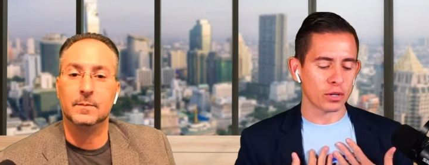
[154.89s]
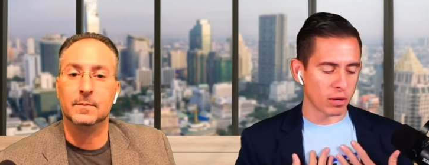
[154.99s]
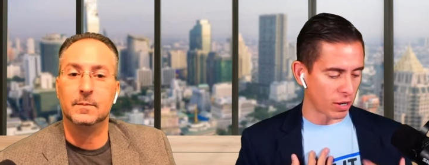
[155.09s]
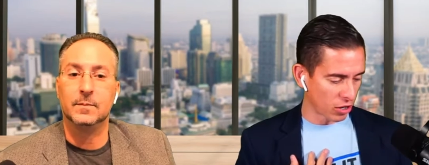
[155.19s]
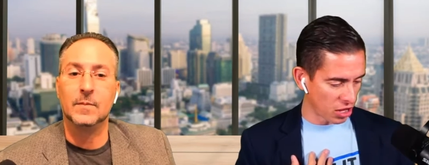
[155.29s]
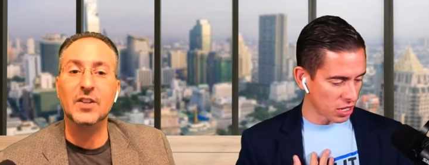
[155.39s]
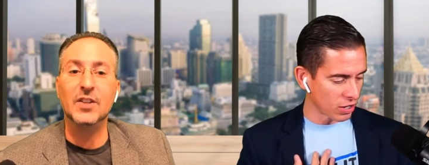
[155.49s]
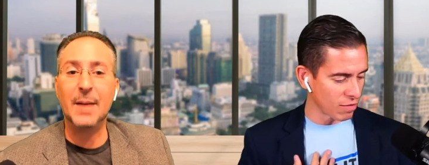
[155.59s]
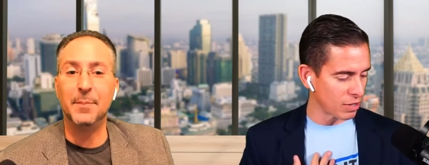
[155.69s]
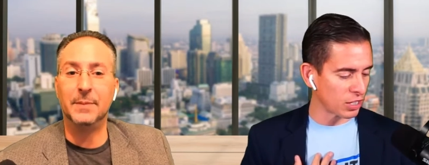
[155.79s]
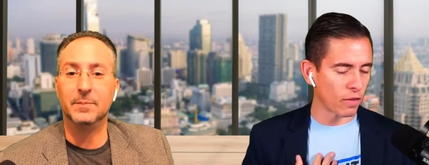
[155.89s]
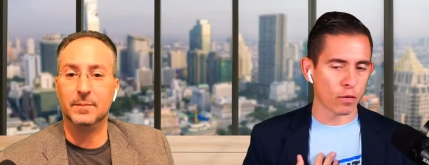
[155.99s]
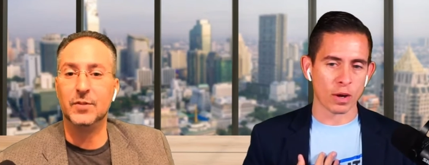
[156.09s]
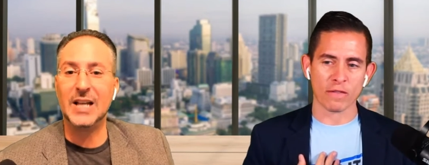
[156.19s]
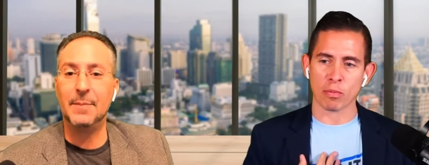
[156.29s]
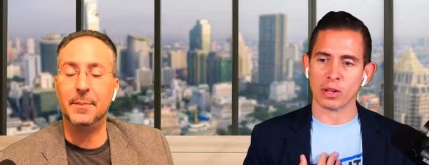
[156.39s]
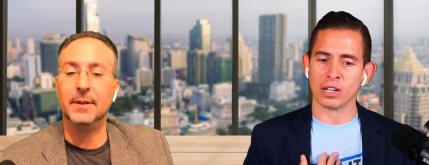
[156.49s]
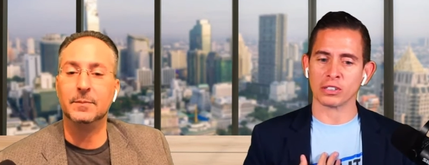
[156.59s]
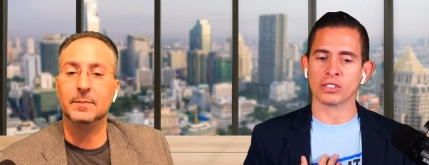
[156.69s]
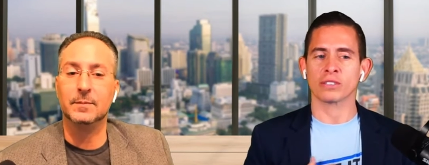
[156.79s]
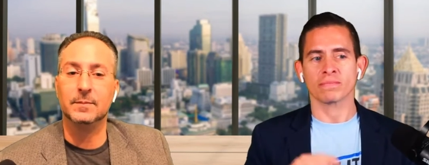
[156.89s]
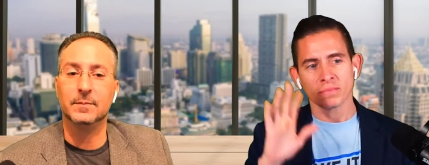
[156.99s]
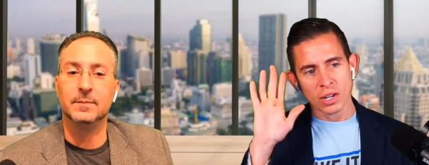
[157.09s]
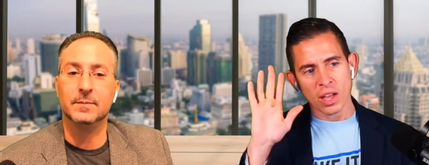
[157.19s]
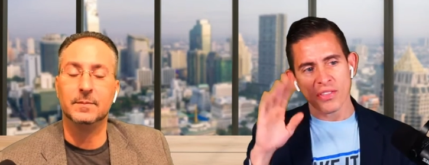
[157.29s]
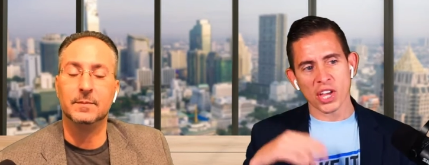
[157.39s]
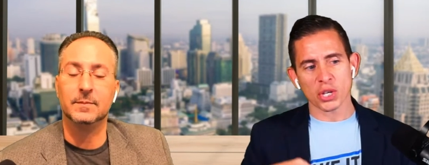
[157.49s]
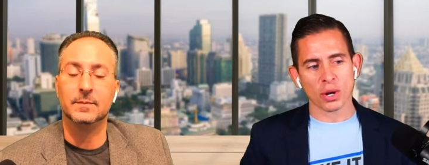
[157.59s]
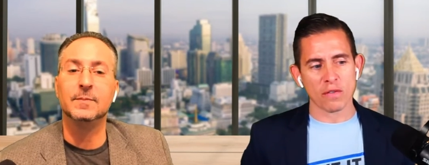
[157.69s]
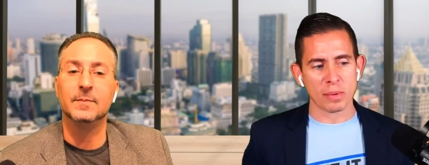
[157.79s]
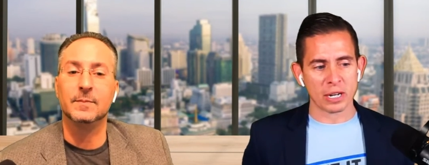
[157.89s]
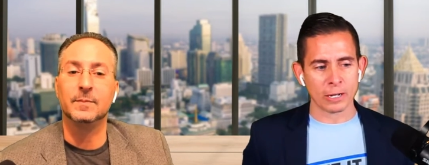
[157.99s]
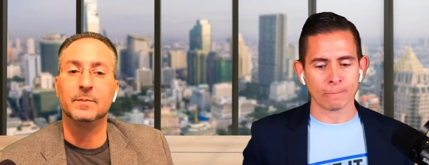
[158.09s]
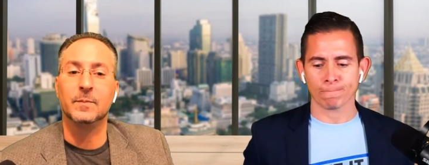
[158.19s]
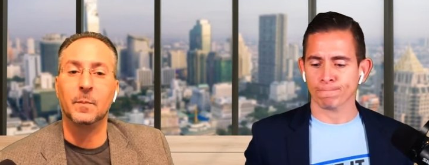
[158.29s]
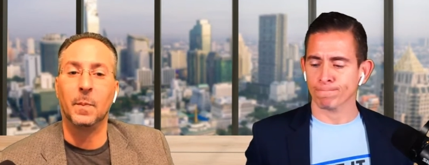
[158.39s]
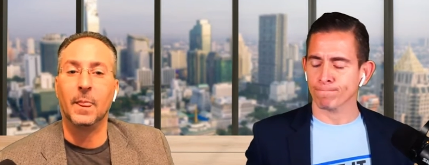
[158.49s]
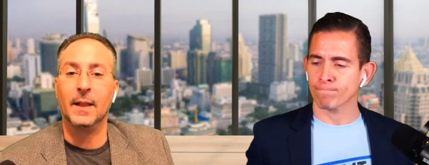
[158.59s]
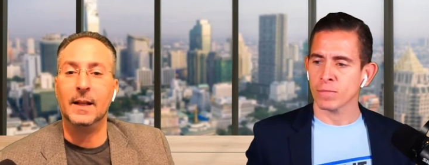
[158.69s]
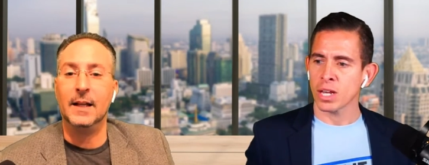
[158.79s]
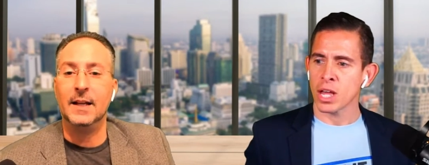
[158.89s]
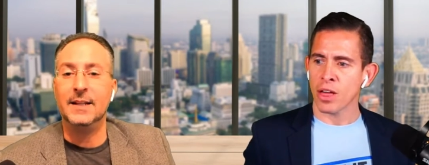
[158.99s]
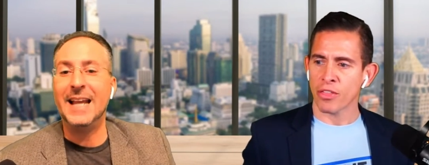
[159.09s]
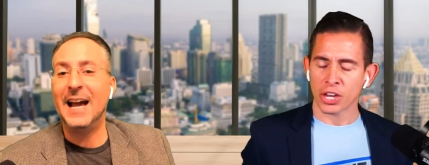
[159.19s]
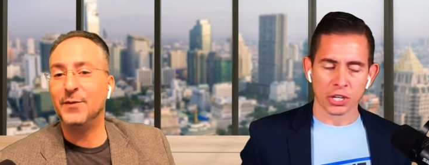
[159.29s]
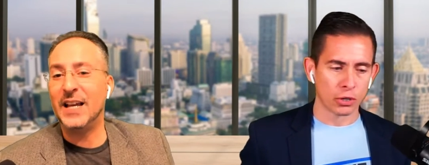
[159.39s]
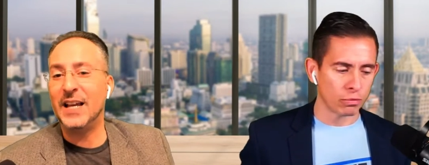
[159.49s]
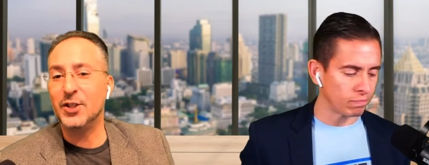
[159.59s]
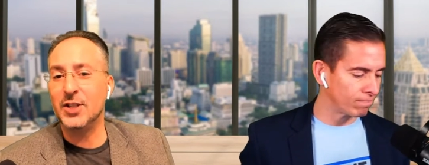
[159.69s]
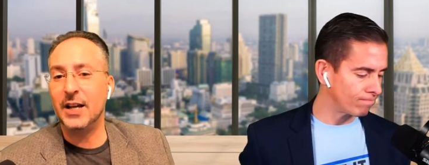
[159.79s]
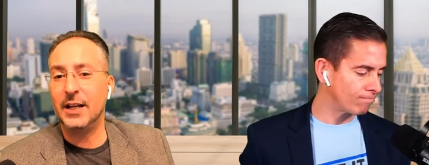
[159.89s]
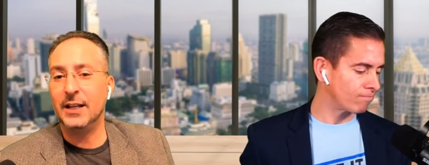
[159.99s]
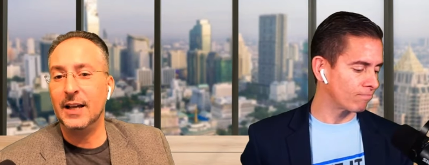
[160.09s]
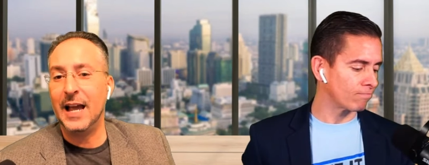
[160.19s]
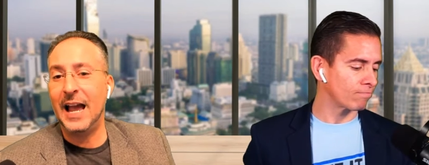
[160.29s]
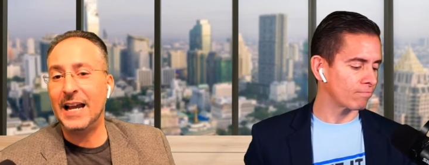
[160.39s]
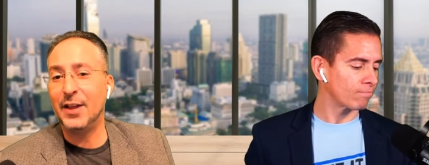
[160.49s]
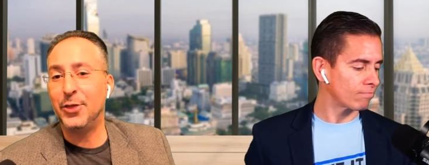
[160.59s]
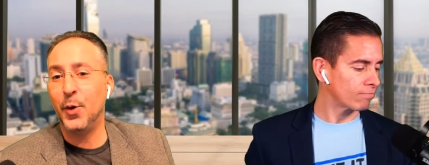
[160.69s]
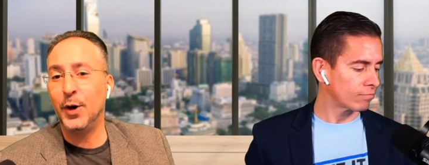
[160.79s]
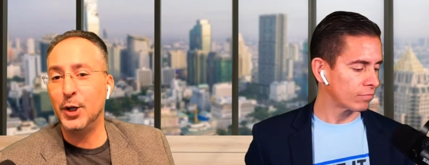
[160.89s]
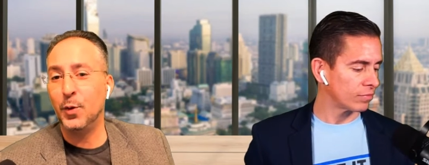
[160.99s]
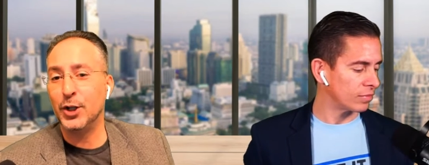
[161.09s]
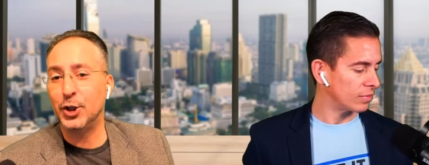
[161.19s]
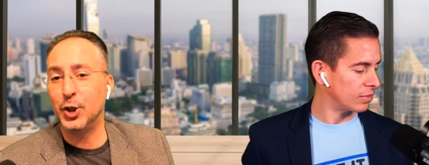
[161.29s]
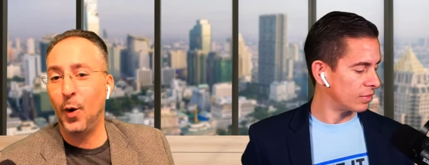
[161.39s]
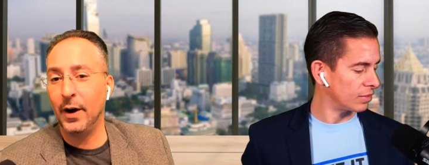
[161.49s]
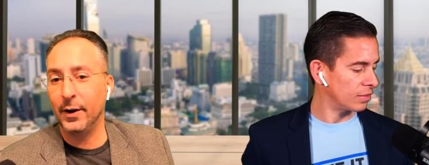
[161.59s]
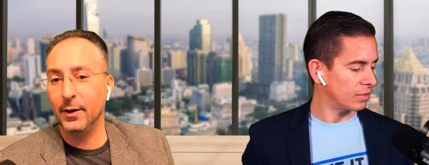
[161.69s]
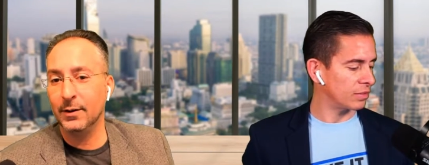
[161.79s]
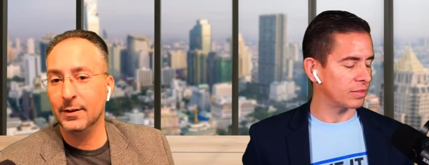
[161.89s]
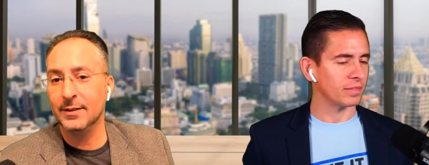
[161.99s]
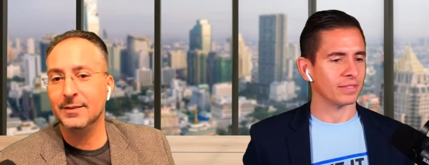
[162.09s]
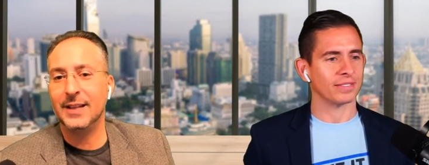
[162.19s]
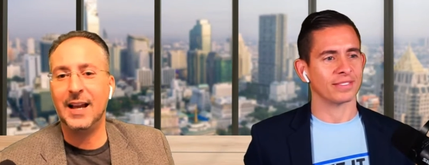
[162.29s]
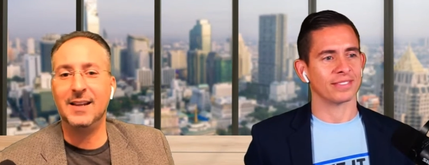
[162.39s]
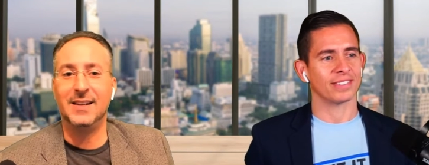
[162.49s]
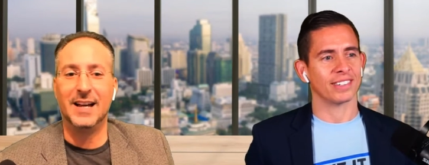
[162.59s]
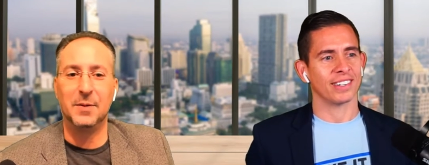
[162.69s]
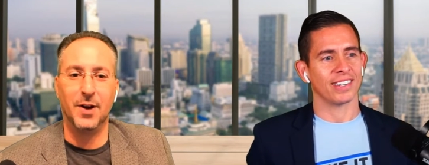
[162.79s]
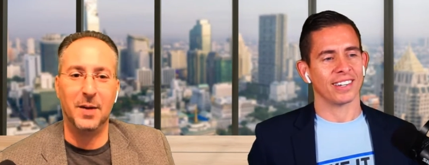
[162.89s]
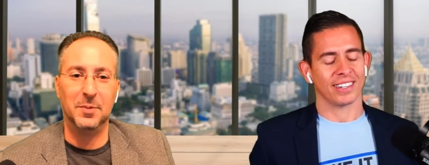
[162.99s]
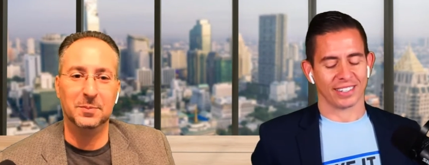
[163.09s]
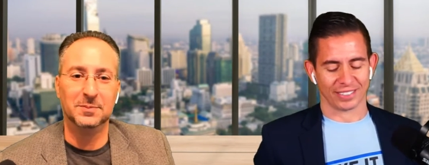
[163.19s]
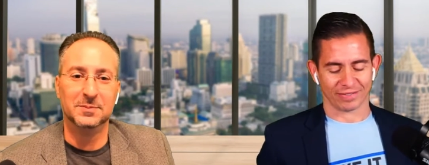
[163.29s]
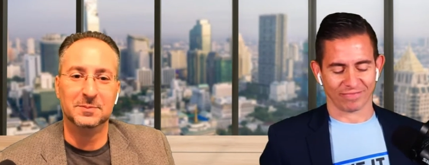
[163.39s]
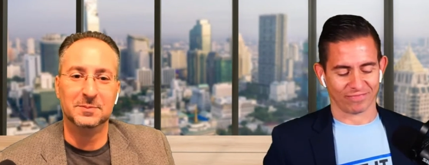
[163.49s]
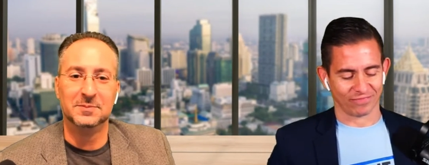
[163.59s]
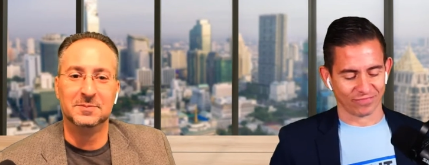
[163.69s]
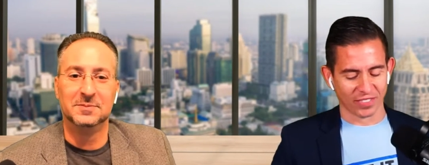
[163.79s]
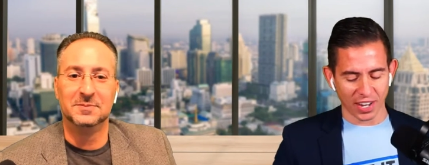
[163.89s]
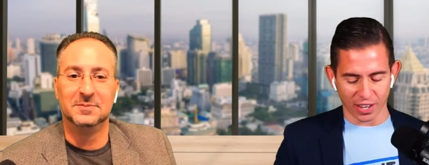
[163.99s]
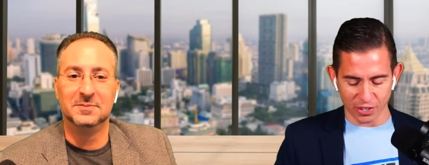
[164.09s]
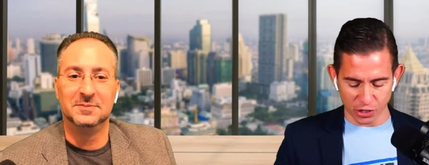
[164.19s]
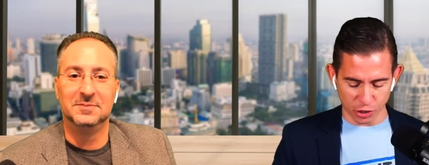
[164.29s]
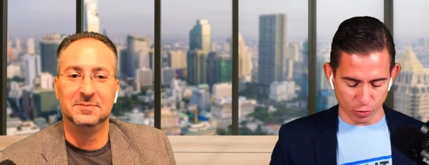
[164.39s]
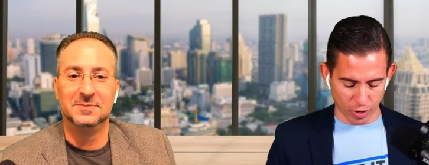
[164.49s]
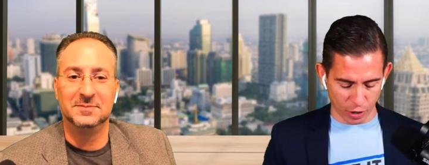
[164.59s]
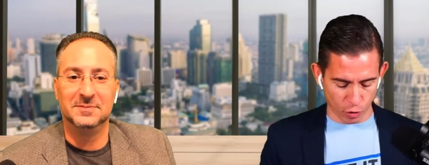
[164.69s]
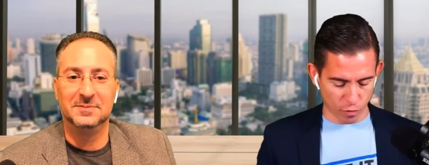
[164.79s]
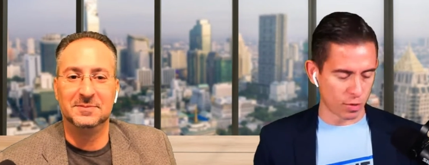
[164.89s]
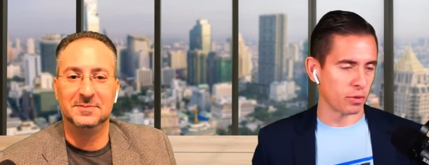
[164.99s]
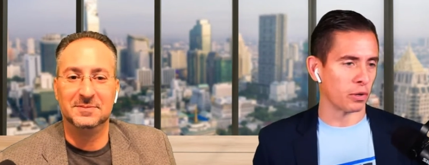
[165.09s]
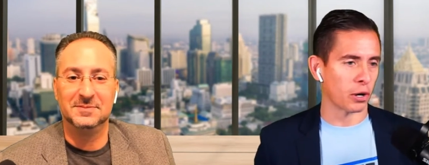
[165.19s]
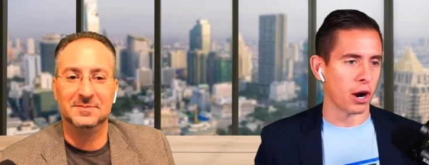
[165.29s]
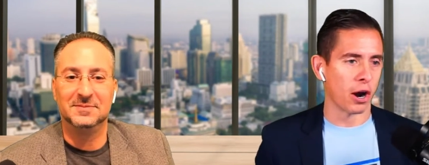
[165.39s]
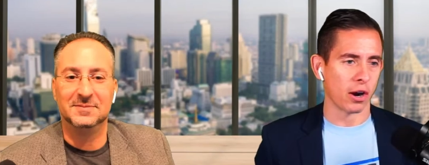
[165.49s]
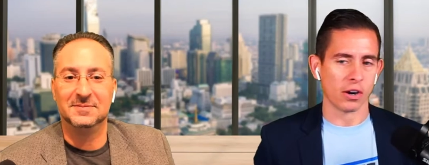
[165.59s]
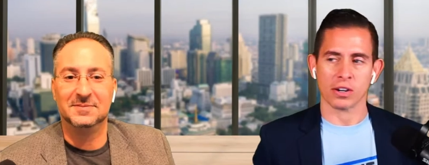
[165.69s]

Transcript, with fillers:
Speaker 1: good about it. Thank you. it's give myself a round of applause. Thank you, everybody. Thank now, you. if they ever
Speaker 2: say, "Hey, I thought you were shorter," then you got a problem.
Speaker 1: Yeah, they just ran over me with their car.